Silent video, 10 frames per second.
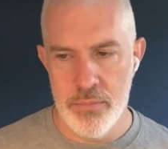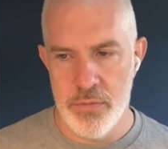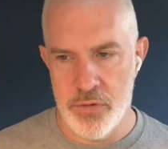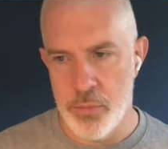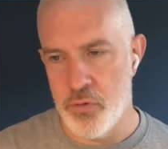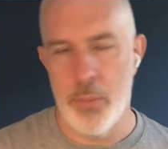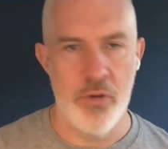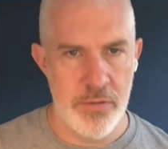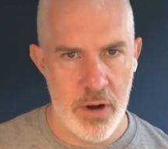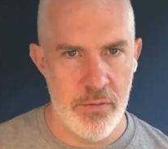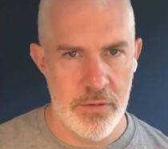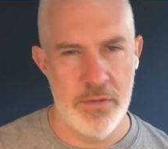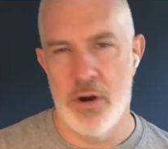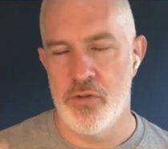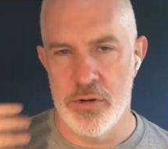subscription services,
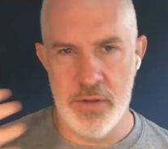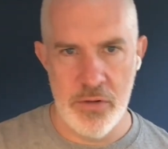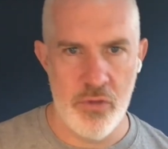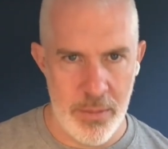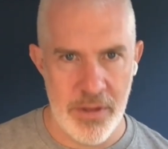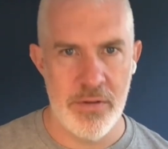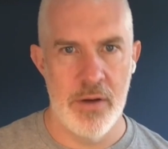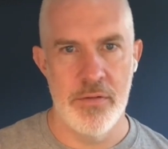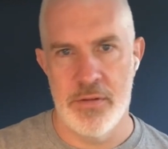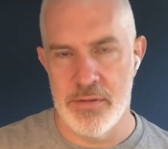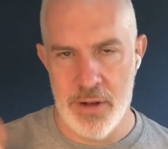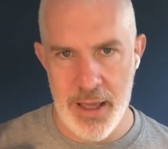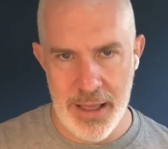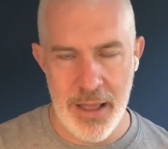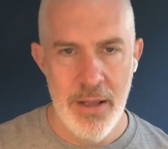or I should say streaming services
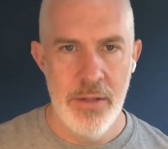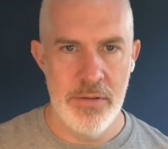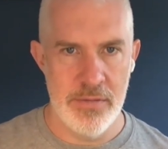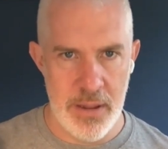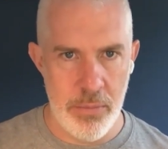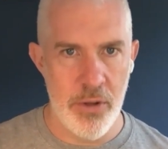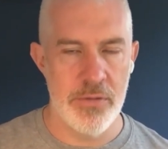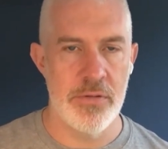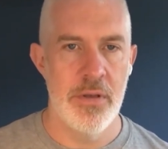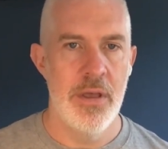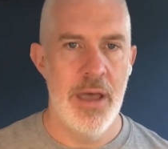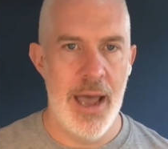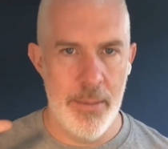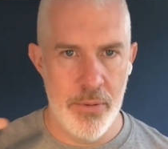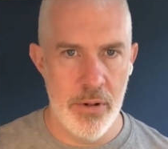like Disney Plus,
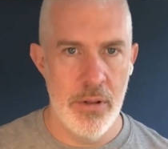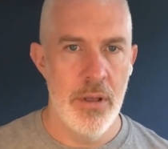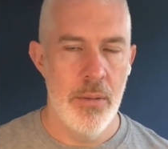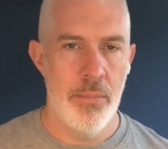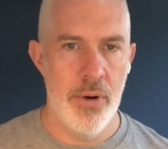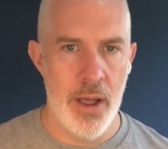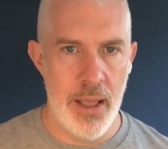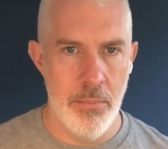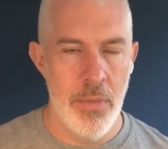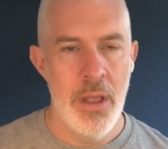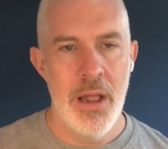Apple Prime.